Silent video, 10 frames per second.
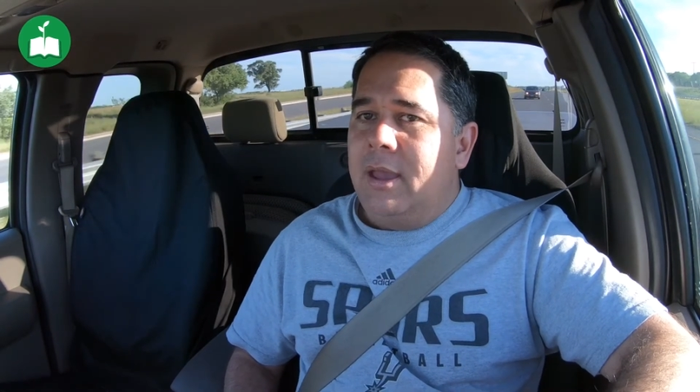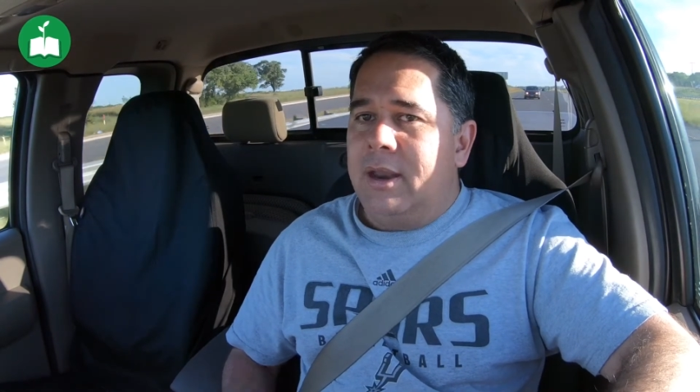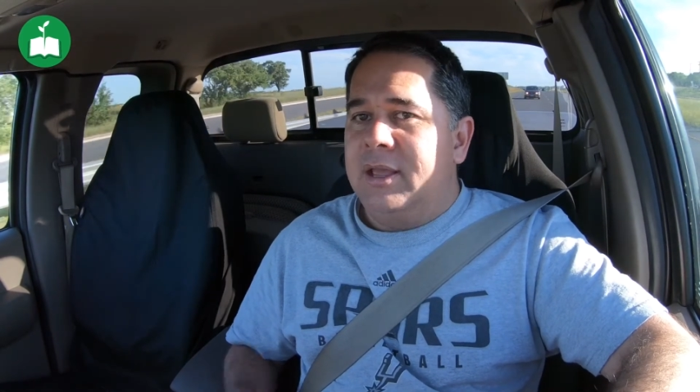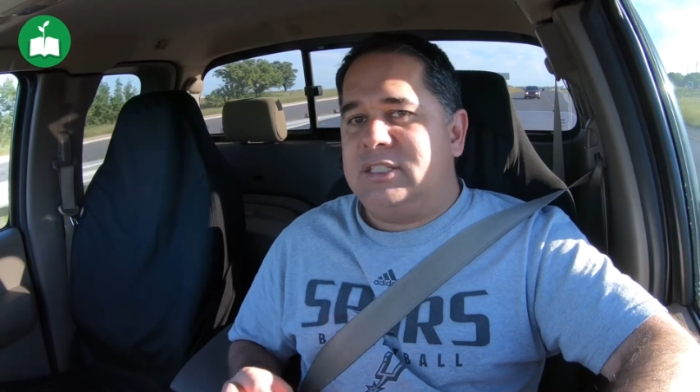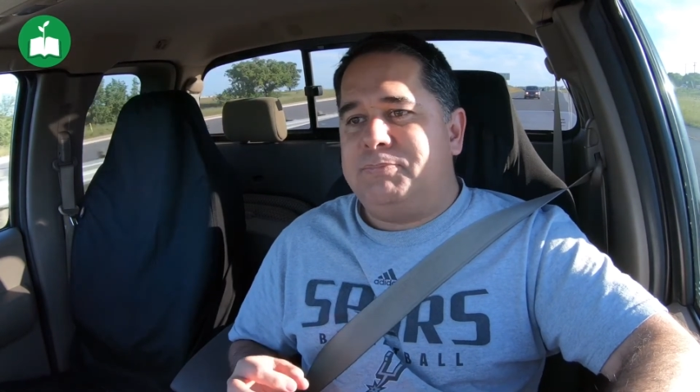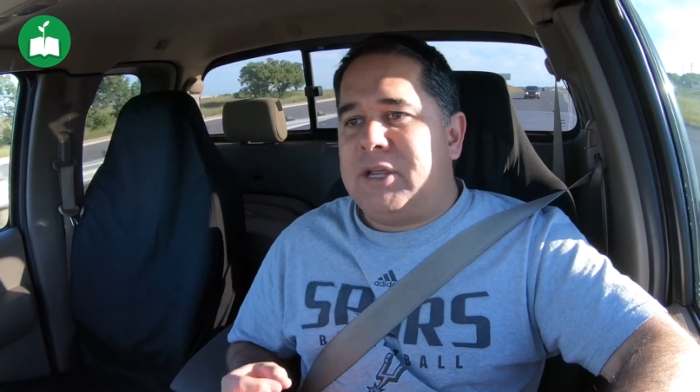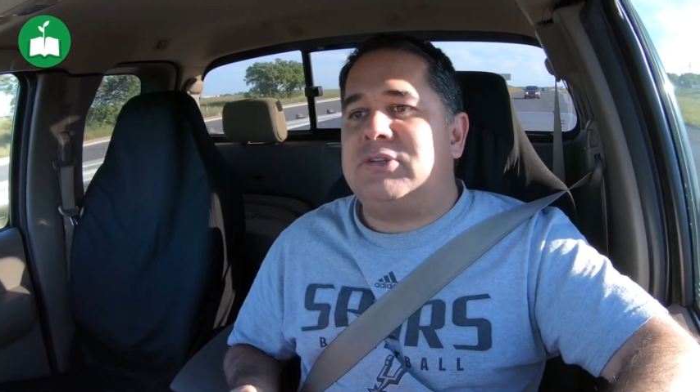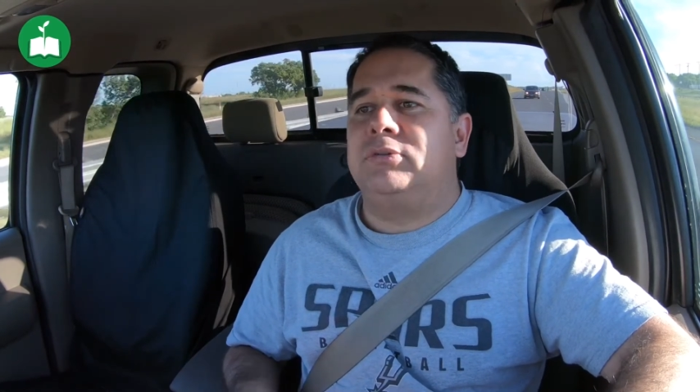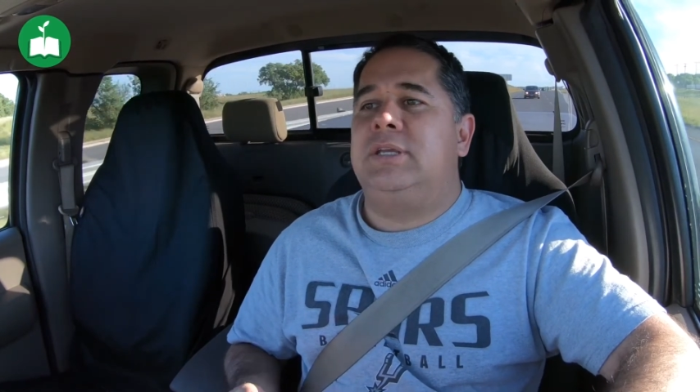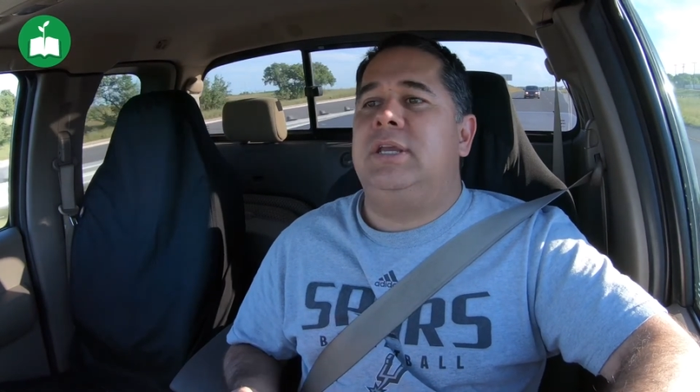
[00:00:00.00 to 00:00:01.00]
And his
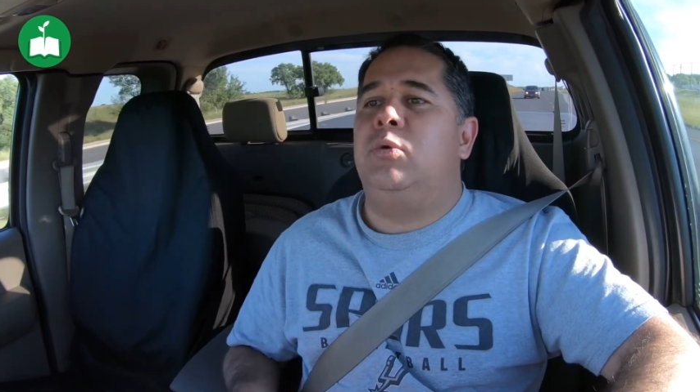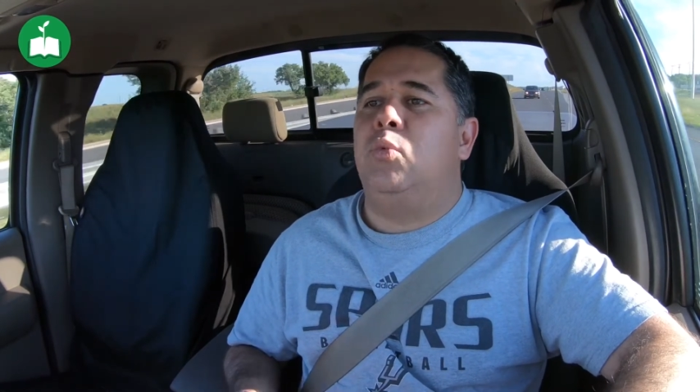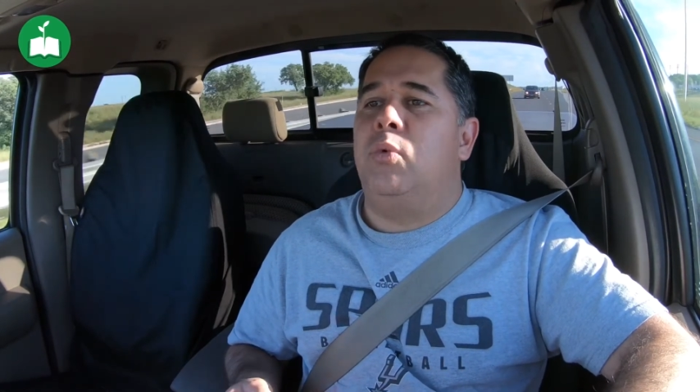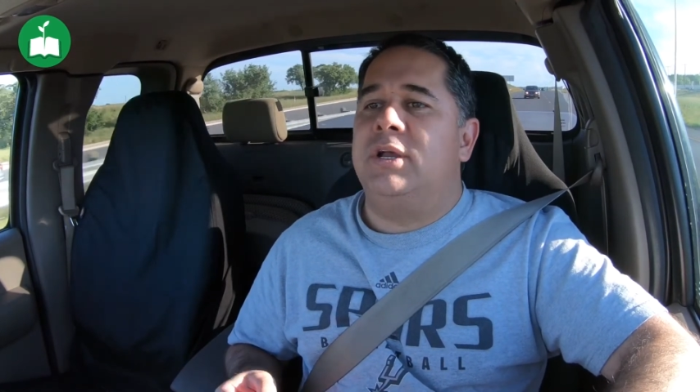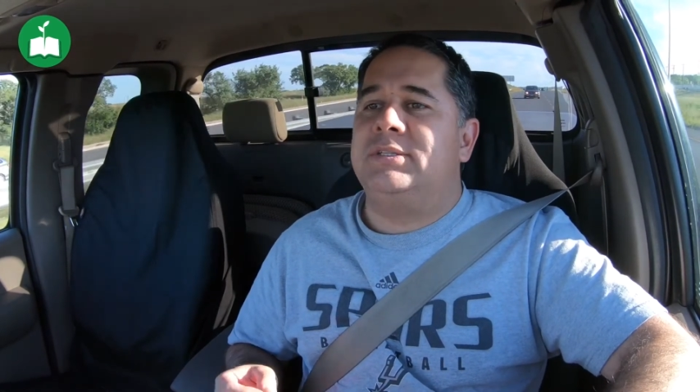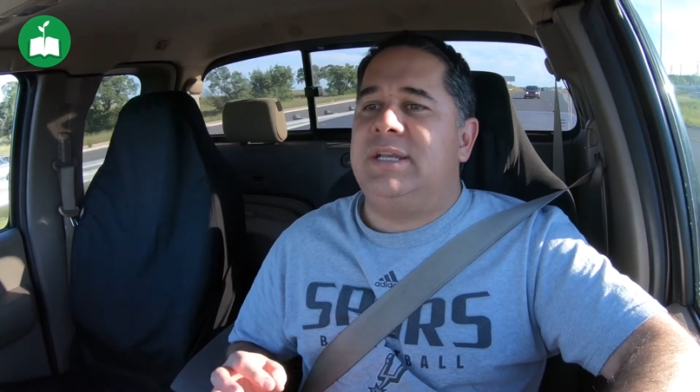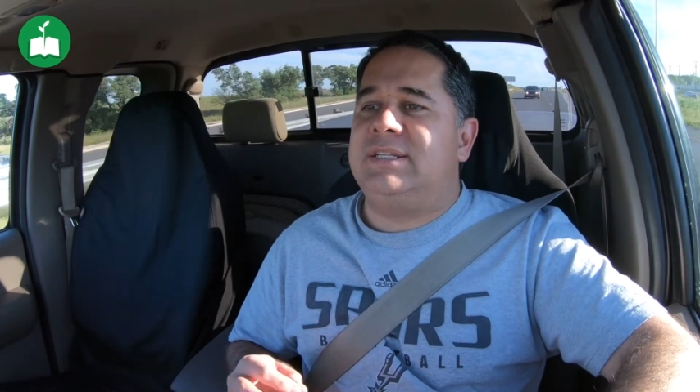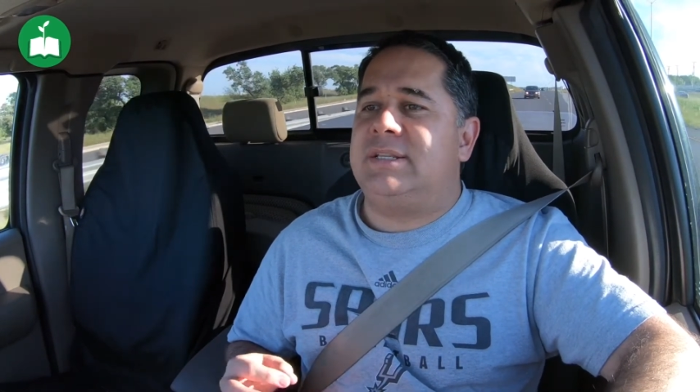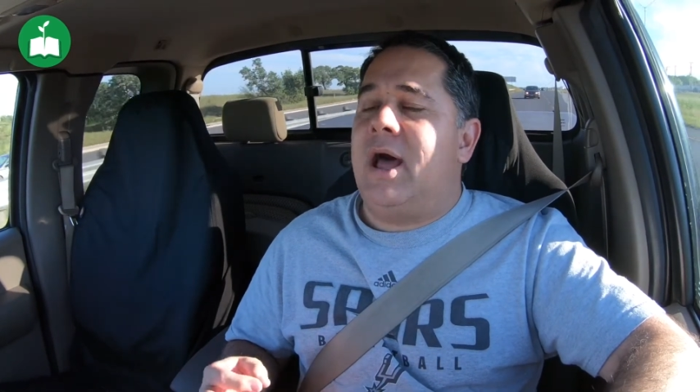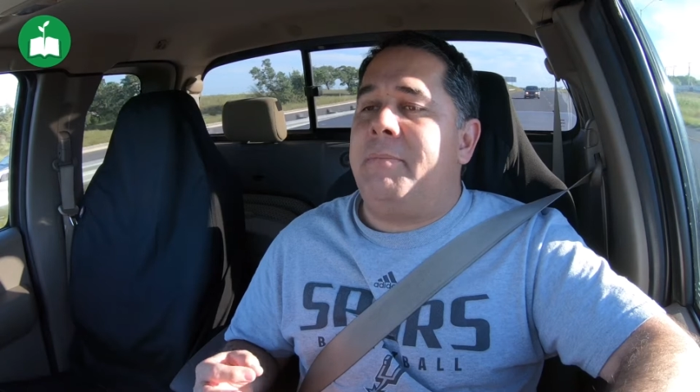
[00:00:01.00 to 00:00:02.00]
specialty was
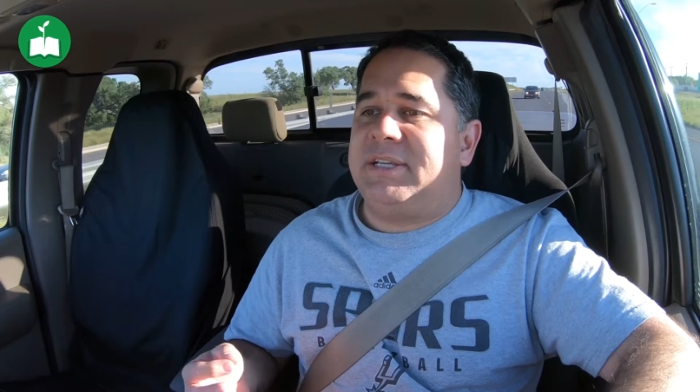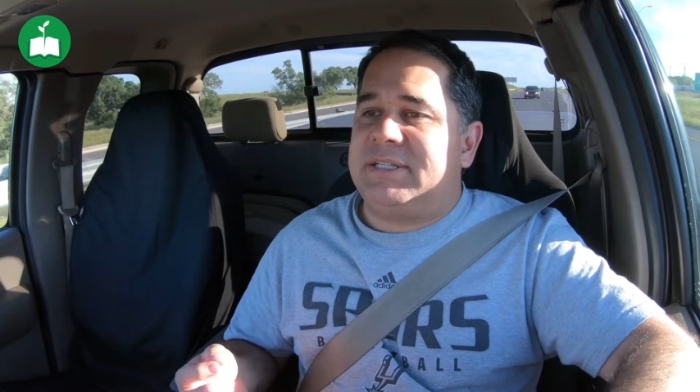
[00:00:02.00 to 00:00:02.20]
Islamic